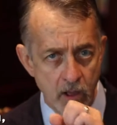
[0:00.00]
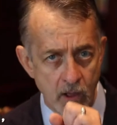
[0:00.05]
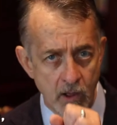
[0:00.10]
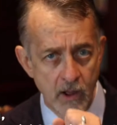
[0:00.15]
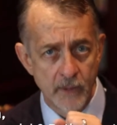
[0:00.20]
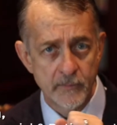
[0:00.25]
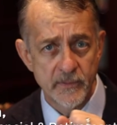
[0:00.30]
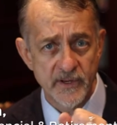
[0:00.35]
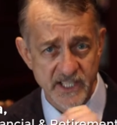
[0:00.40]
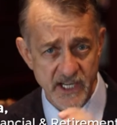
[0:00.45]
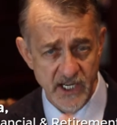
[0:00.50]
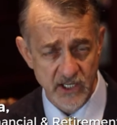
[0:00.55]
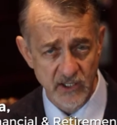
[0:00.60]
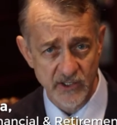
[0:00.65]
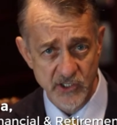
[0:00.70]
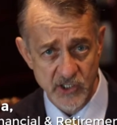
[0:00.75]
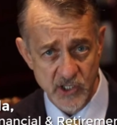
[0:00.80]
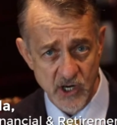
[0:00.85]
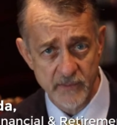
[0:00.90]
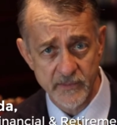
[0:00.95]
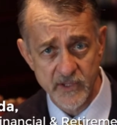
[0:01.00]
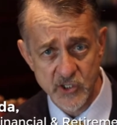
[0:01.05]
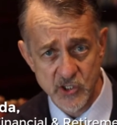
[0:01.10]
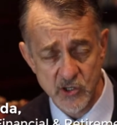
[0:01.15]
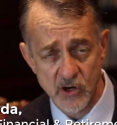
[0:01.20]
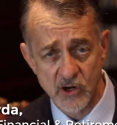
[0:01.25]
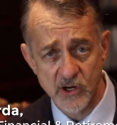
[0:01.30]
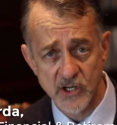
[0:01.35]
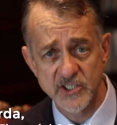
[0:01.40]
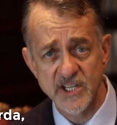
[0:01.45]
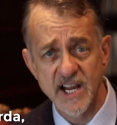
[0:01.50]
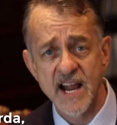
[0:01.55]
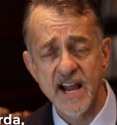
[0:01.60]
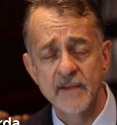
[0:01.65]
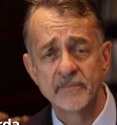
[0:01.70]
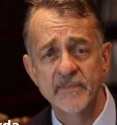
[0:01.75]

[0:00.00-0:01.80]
particularly term insurance,